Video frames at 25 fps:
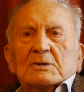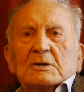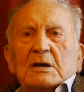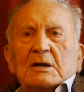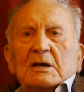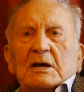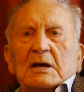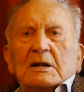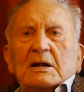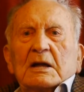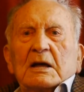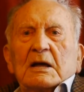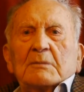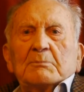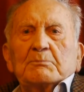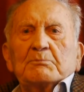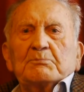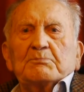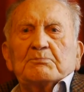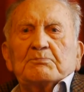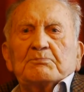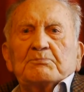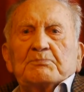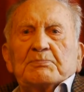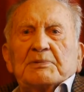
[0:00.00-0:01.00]
And
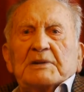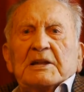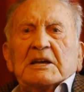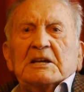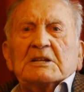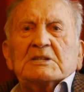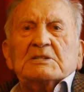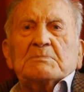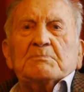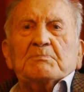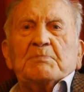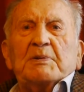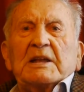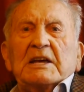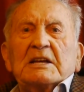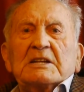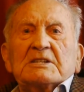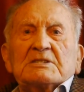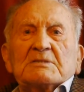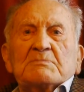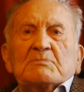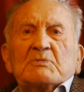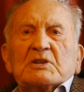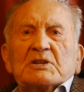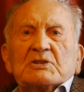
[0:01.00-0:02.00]
plead,
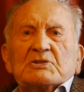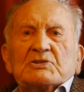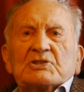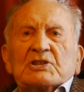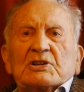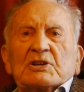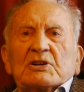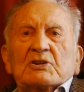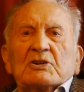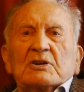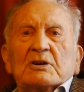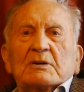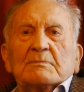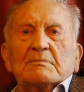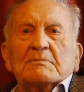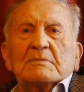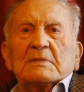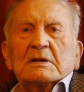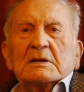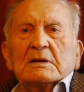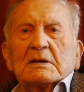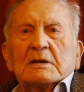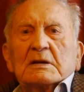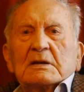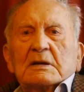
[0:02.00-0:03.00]
pleading with us to come,
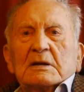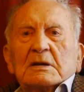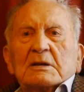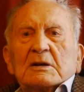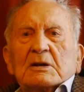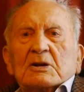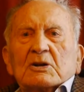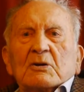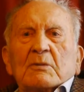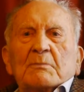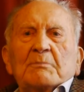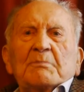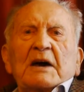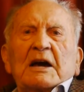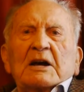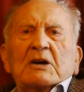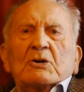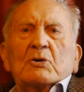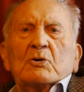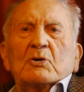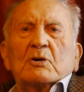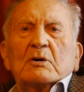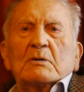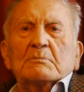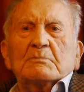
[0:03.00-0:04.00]
come back
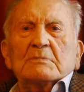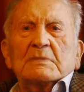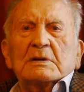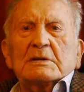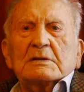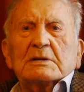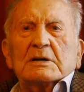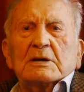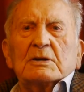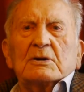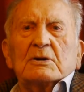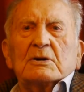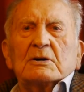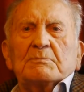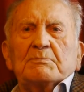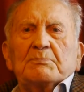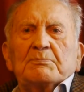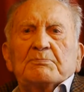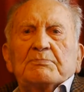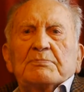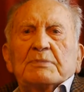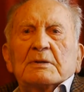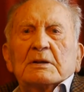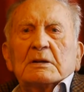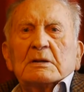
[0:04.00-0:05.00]
home, you know.
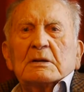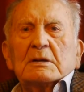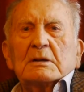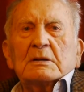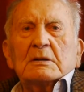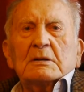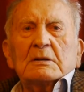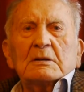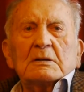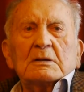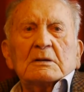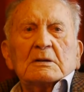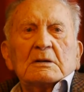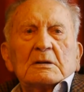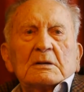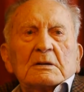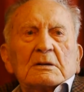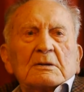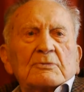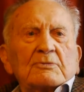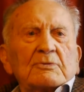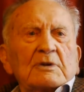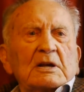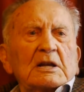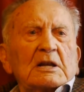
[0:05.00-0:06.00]

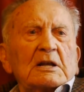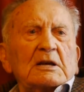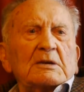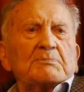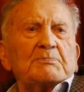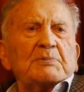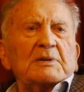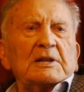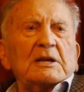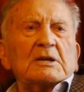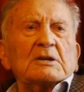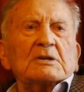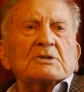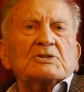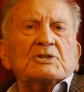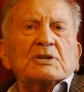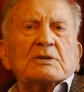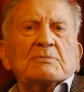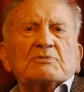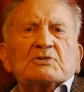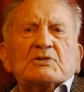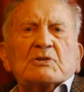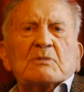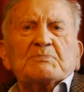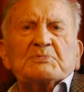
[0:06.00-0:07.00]
Really, plead, she
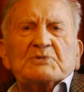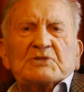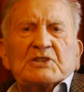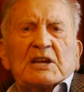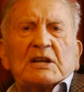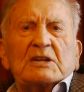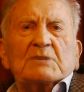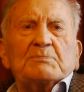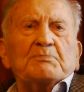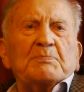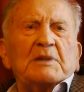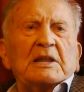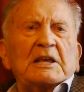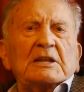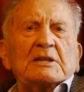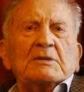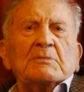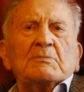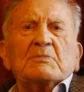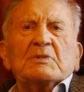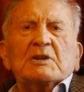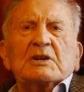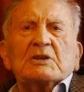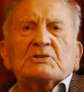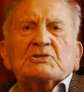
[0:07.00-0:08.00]
was upset, pleading
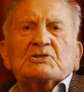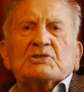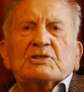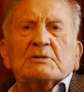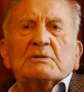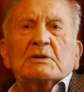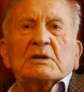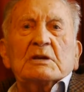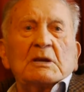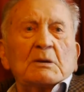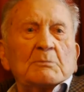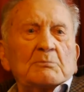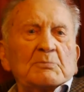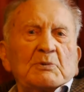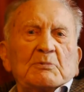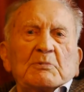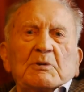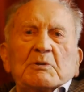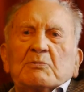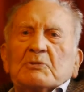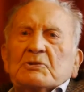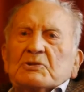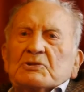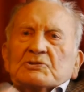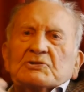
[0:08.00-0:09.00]
with us, but we
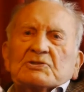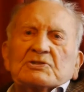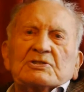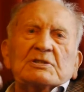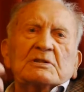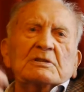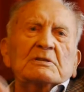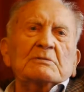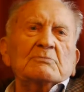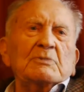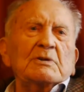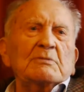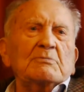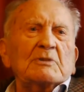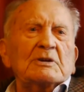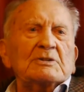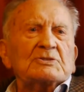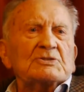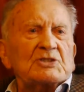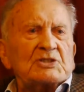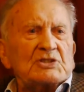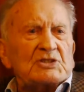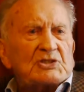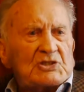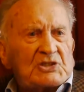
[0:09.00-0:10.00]
wouldn't. We
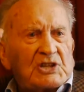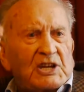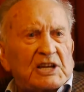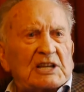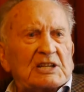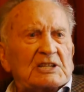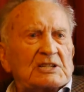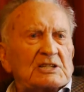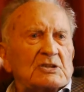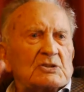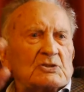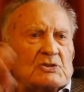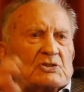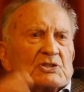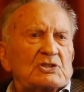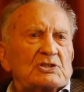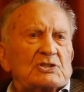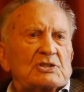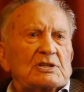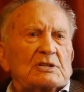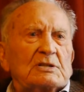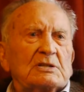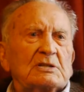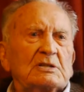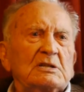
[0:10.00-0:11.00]
wanted to stick it out, you
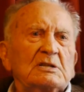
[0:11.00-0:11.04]
see.